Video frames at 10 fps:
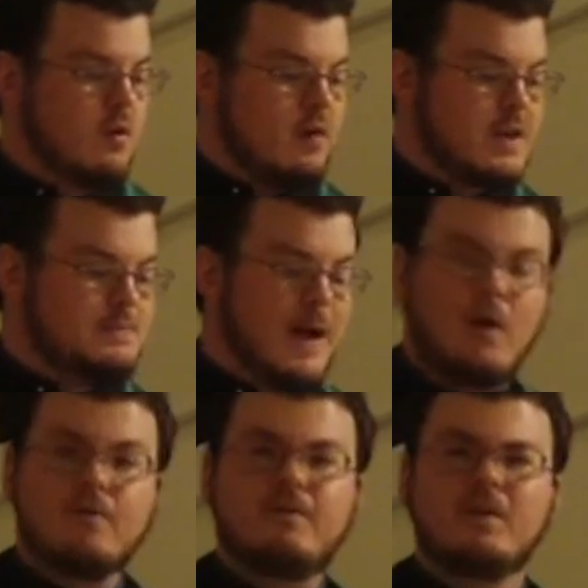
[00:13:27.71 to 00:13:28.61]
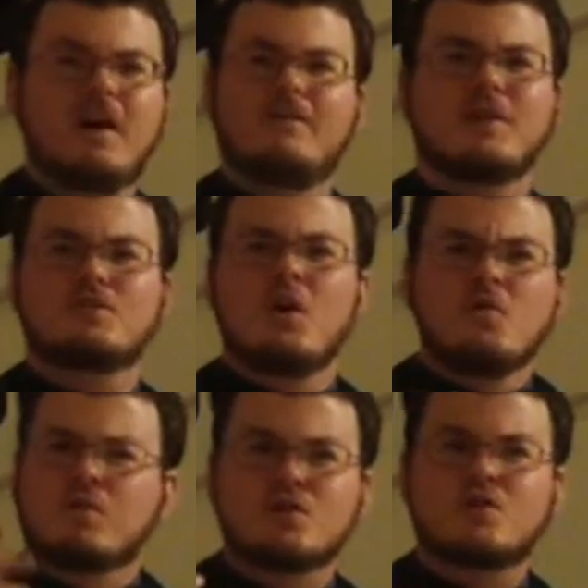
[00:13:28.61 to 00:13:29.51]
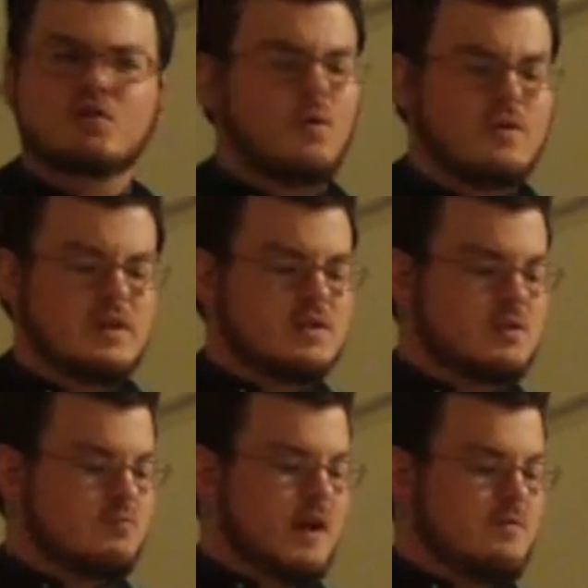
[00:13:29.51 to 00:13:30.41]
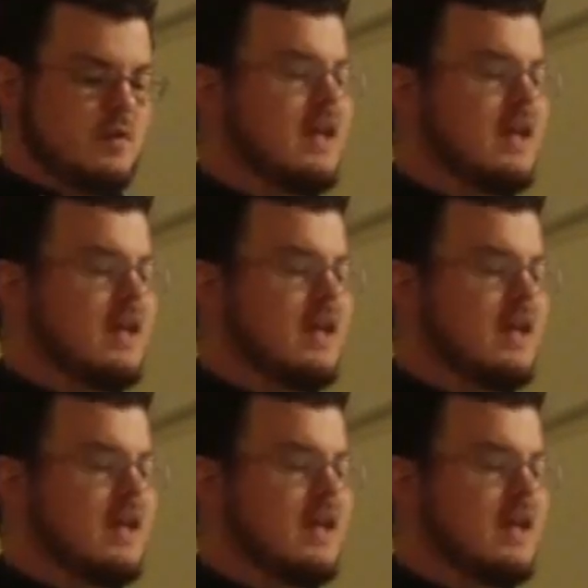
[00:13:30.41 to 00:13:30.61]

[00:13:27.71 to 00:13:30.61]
Christ's powerful love has restored us to right